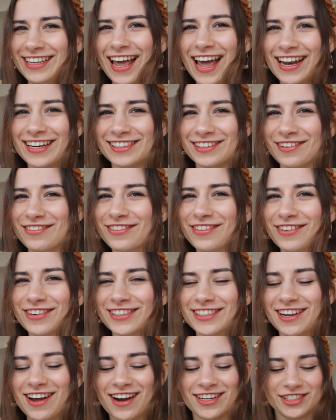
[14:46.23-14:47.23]
that is of
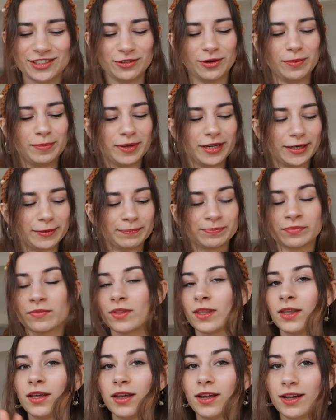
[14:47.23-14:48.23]
course logical but
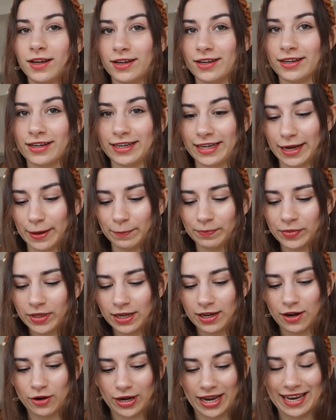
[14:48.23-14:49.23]
yeah
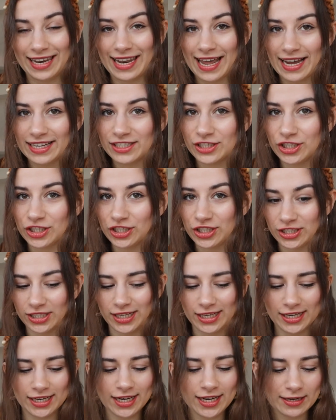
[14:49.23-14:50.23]
okay let's
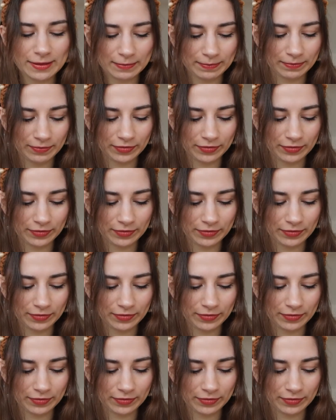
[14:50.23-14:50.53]
see